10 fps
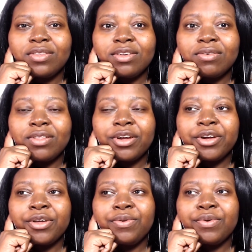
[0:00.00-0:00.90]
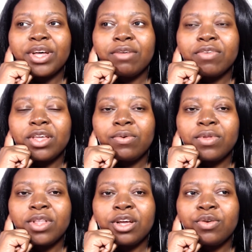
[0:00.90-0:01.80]
still there, you have
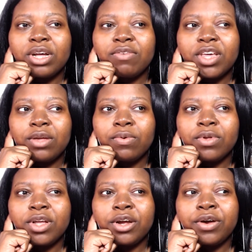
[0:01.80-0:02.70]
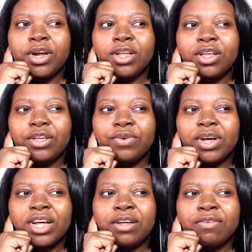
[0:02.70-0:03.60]
Kinro there, you have Ginro there, and then you
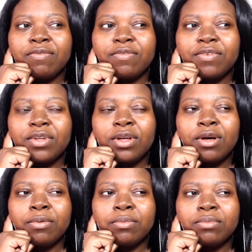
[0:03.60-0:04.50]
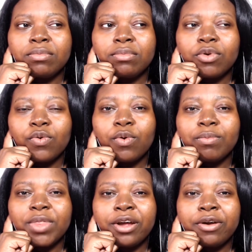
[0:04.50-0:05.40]
have
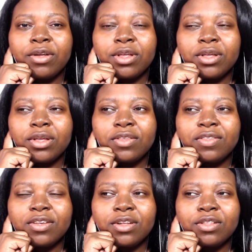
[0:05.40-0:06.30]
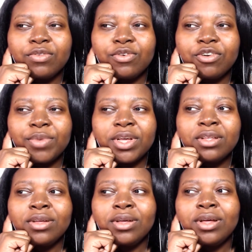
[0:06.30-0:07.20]
Chrome there still in the
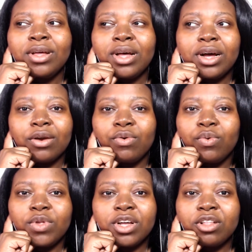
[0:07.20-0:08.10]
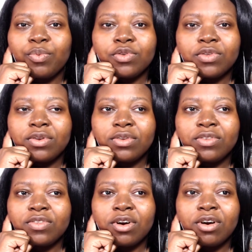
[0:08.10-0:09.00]
tournament. I don't know who the other
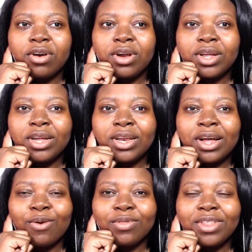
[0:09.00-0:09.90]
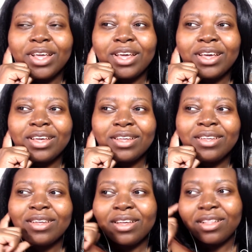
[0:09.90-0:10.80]
persons are, and I don't think
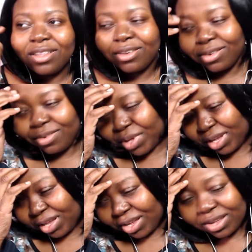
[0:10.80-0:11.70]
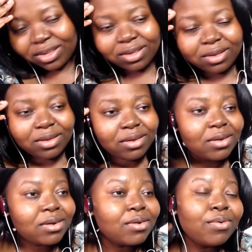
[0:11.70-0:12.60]
they're gonna be
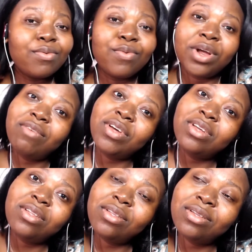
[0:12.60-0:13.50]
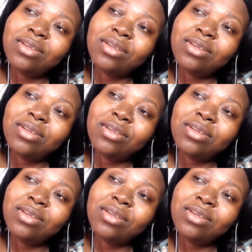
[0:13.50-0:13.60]
relevant.